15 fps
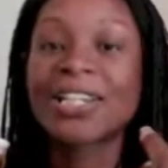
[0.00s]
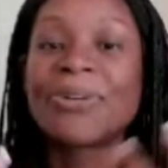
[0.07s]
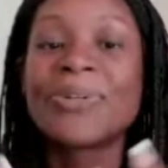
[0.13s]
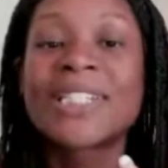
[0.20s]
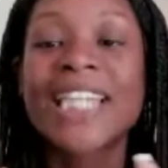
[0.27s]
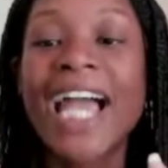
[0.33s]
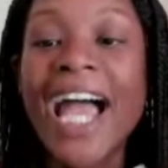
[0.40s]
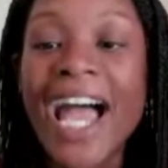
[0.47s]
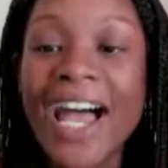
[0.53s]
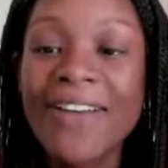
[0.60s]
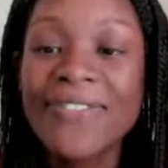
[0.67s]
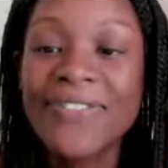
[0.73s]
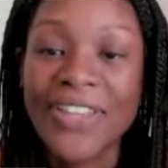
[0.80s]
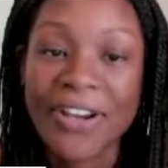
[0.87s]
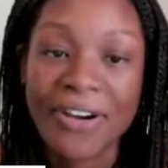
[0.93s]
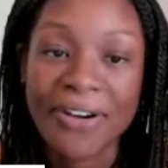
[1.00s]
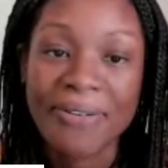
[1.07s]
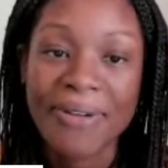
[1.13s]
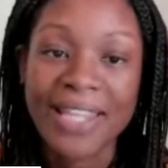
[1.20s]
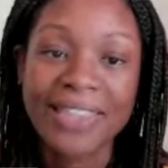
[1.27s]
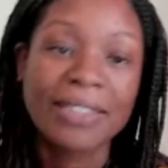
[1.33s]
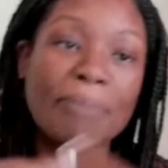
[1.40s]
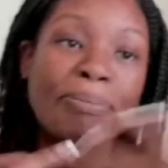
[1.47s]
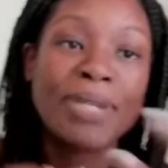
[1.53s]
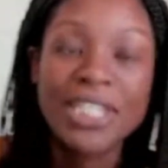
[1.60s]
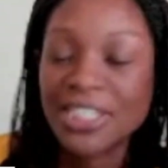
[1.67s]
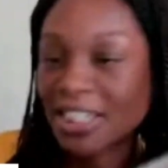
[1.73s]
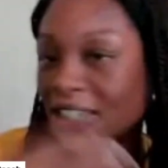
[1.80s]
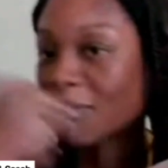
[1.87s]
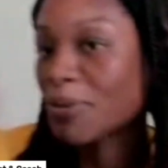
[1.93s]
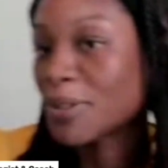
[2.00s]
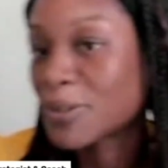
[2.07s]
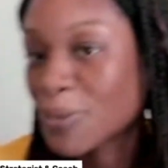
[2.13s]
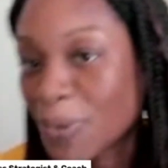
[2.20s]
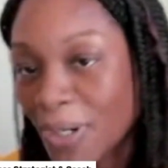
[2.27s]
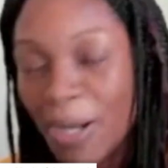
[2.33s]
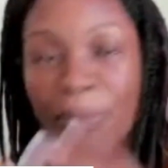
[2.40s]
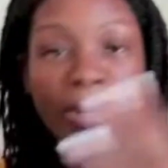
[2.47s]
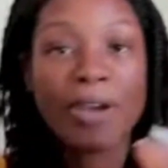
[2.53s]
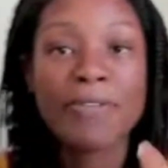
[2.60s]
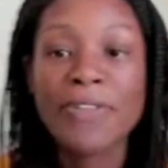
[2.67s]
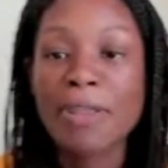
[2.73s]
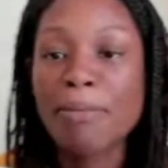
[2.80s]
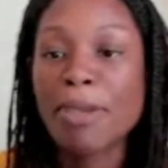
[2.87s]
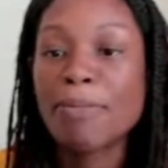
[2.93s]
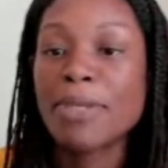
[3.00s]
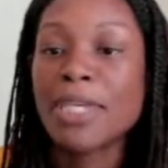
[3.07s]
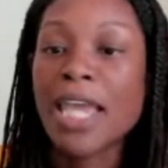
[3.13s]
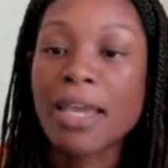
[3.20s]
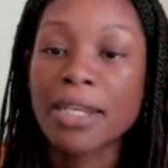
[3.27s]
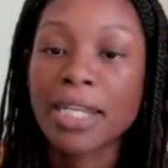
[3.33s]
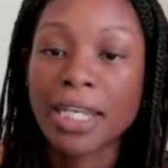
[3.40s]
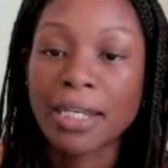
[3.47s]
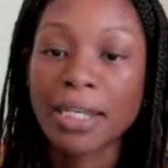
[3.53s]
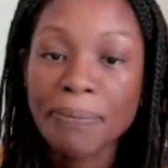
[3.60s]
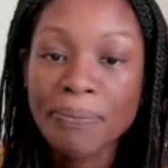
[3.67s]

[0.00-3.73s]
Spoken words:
they're going to have there at the beach, at the resort, at wherever they may be headed.